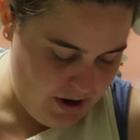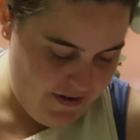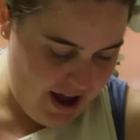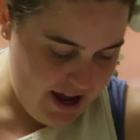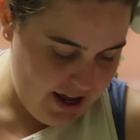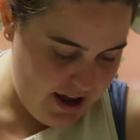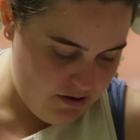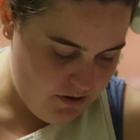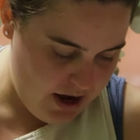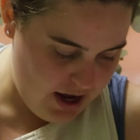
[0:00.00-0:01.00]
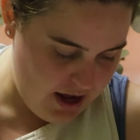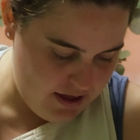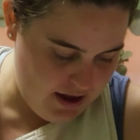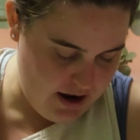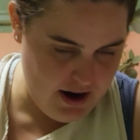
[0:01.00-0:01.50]
we have egg white,
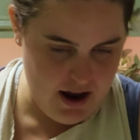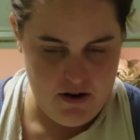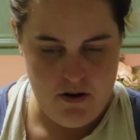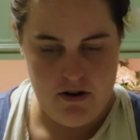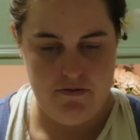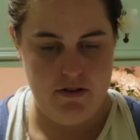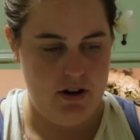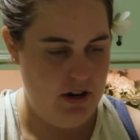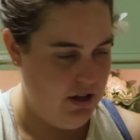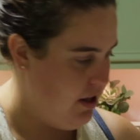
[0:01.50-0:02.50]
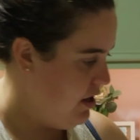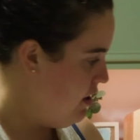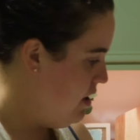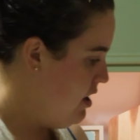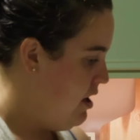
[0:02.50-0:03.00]
and then now our vanilla,